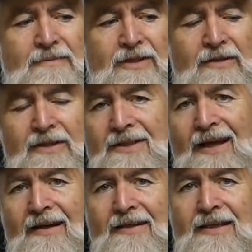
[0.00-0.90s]
Judy
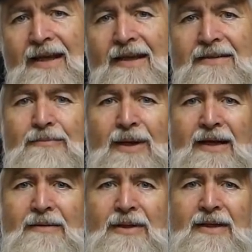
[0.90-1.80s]
started as a
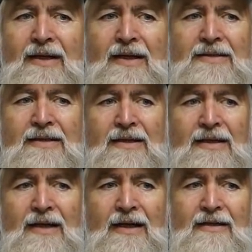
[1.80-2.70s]
housemaid, but then as
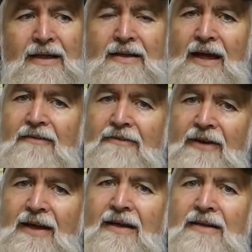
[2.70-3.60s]
they have a
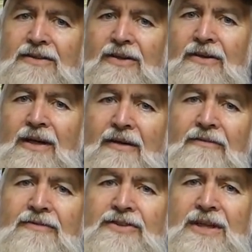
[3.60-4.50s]
fair
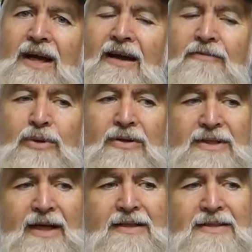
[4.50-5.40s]
turnover of staff,
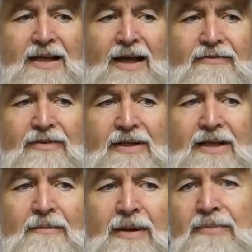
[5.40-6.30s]
because they had staff that
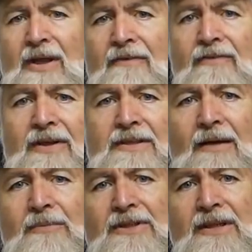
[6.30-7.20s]
had come up there for the
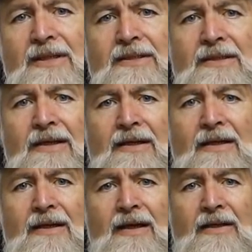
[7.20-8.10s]
summer season,
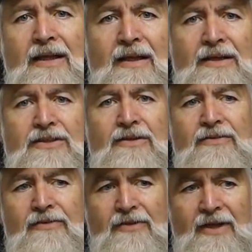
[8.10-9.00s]
and then they'd
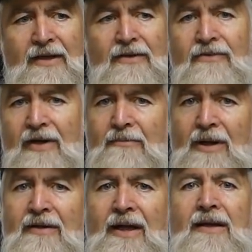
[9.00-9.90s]
shoot through down to
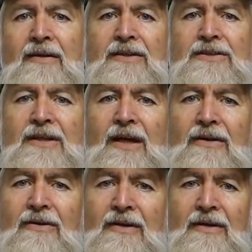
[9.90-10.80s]
Thredbo, down to the
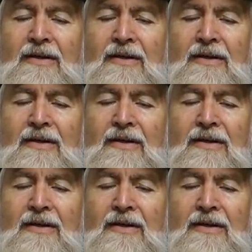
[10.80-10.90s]
snow.